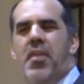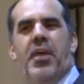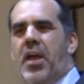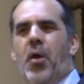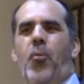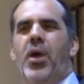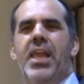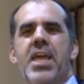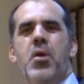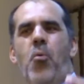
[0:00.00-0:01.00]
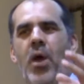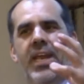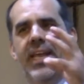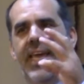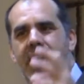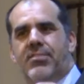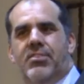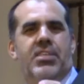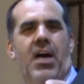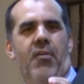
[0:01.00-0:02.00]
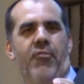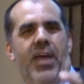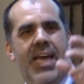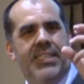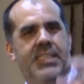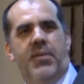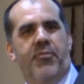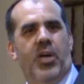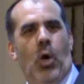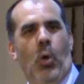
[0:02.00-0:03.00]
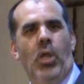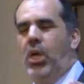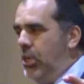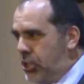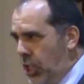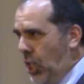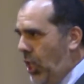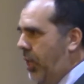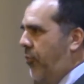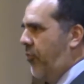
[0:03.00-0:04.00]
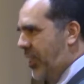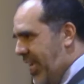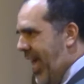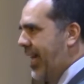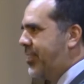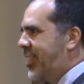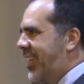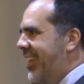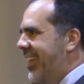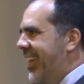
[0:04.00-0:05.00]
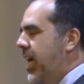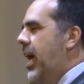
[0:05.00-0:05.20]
They are willing, when it gets tough and difficult, to look for the exit.